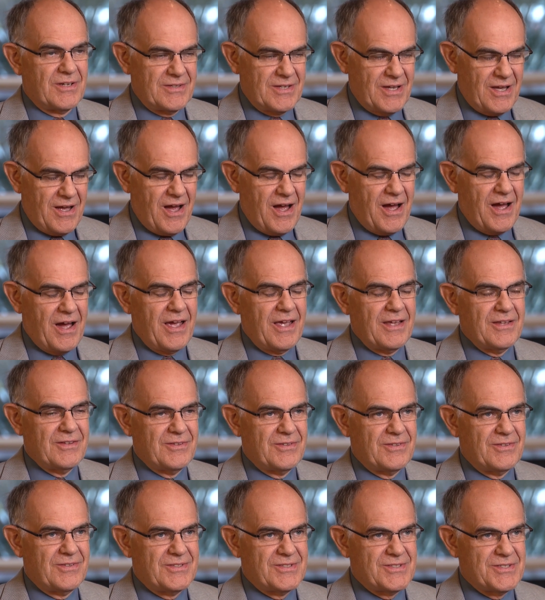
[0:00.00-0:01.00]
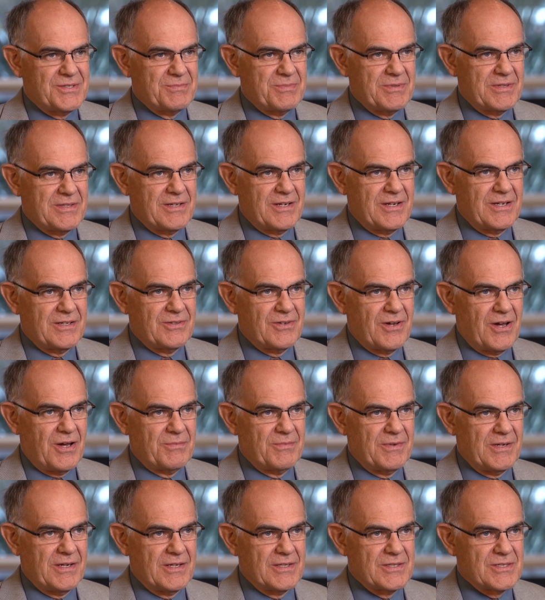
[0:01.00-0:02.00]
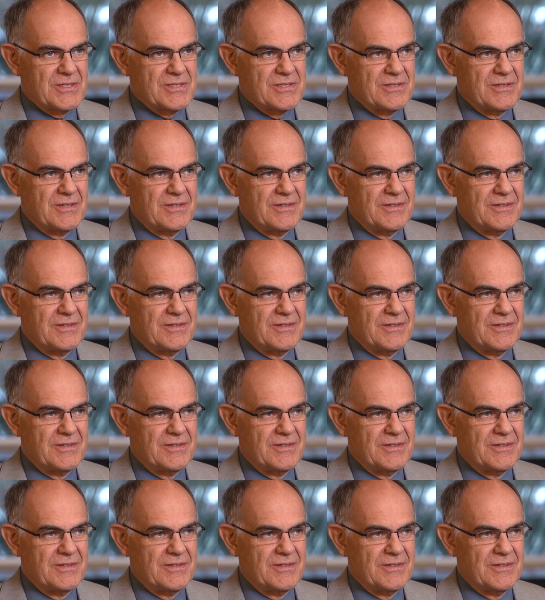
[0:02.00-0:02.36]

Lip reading: high sympathetic dominance,